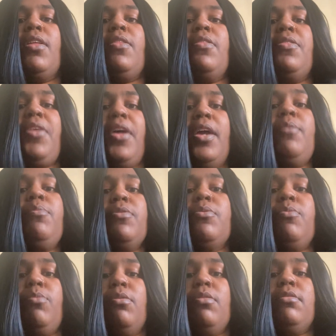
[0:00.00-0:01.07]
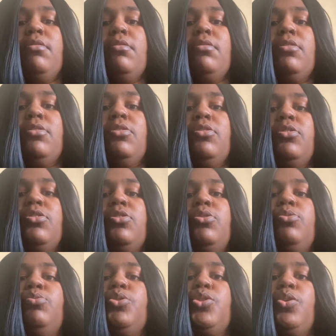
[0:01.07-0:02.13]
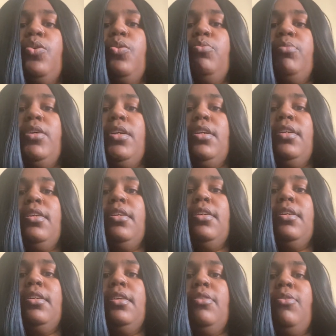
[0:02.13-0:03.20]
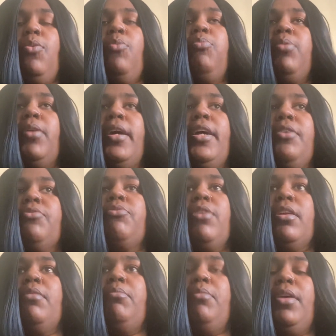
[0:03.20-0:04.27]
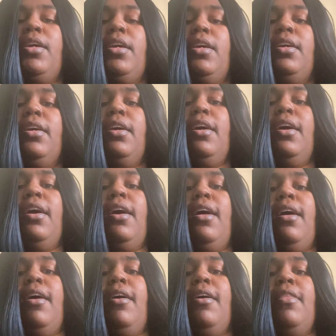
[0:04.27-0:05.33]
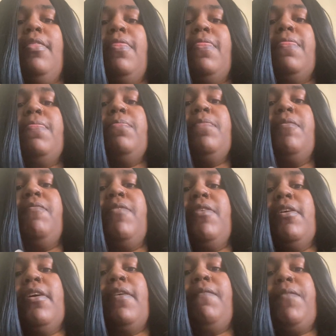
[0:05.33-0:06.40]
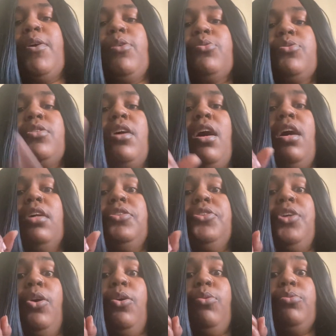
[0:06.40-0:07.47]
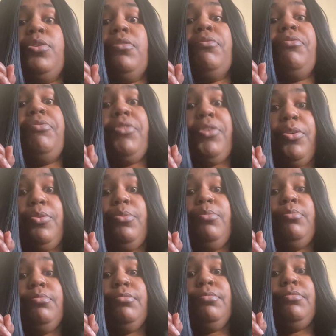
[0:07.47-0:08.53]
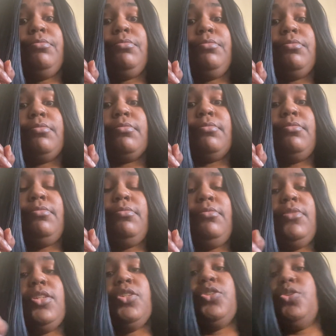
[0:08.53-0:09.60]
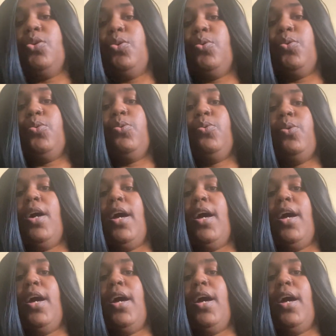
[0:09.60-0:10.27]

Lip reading: They were the ones to show me or play in front of me the very first adult film. So